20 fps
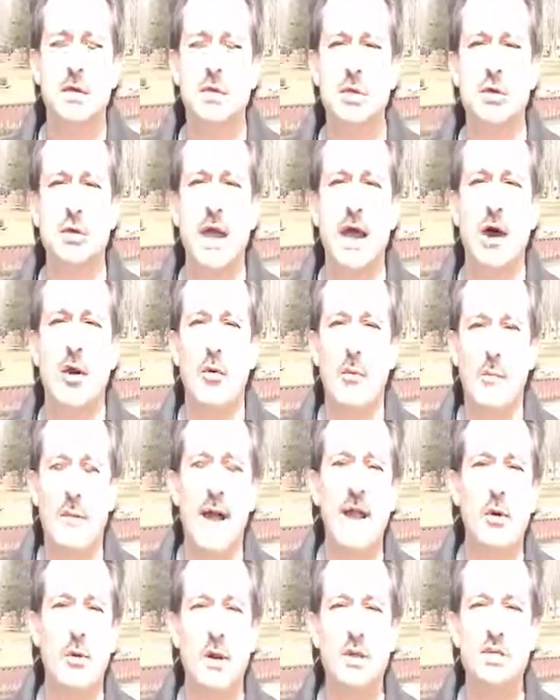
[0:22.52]
So now
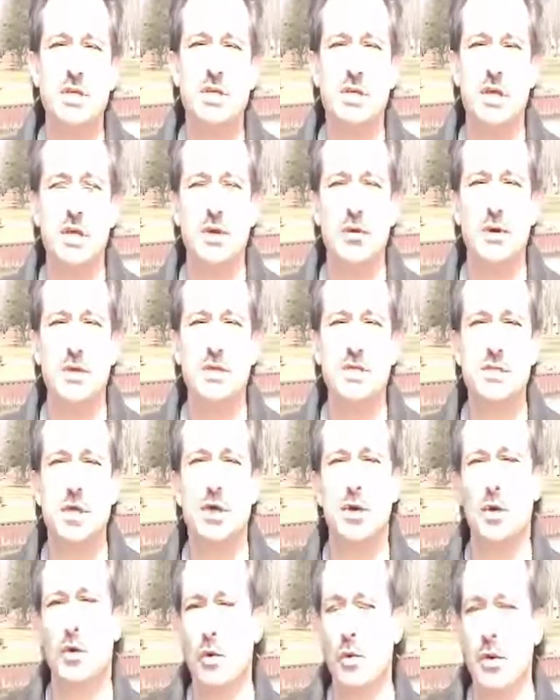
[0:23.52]
my question to you is,
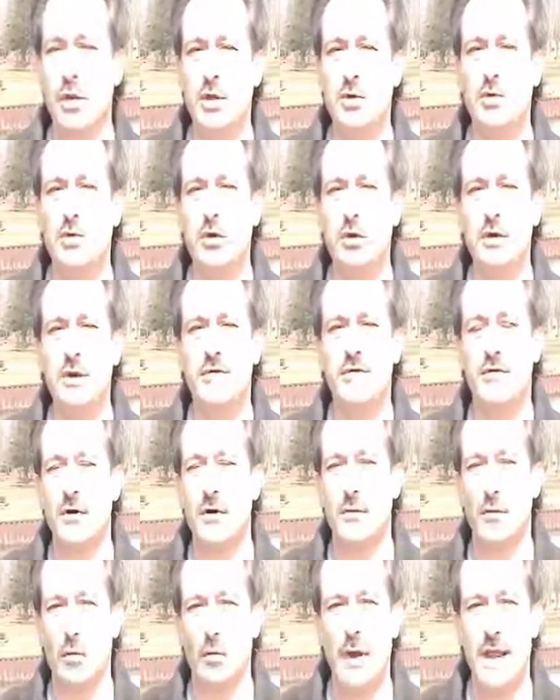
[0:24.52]
who are you learning
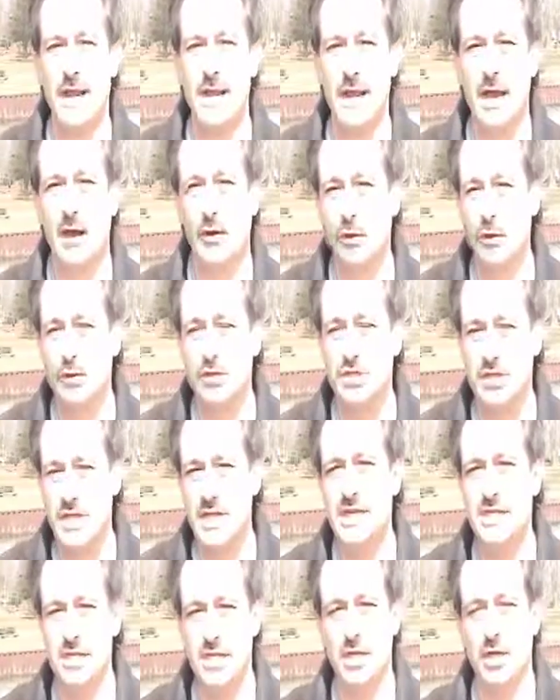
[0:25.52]
from right now? Who's
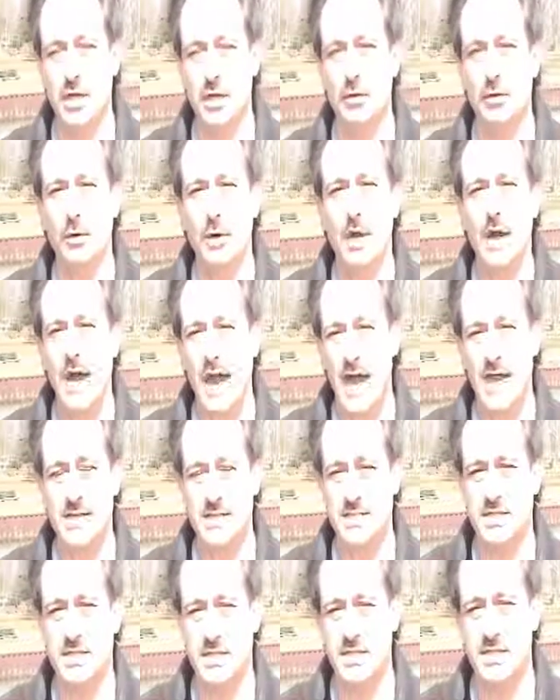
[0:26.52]
teaching you how to
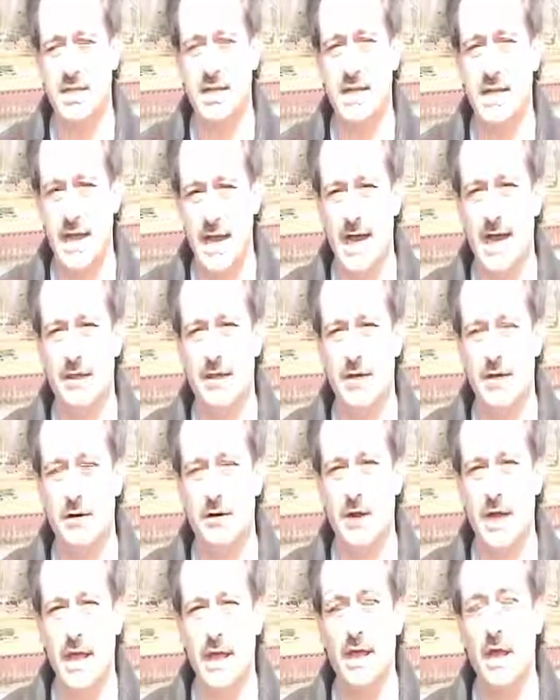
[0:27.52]
succeed on the
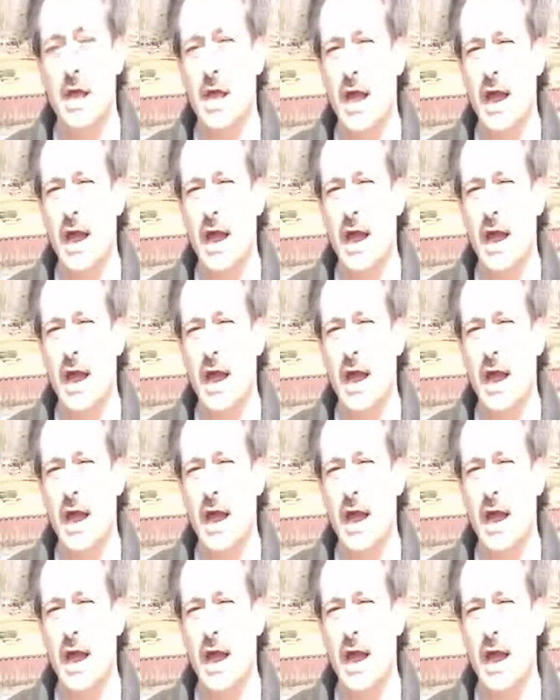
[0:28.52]
internet?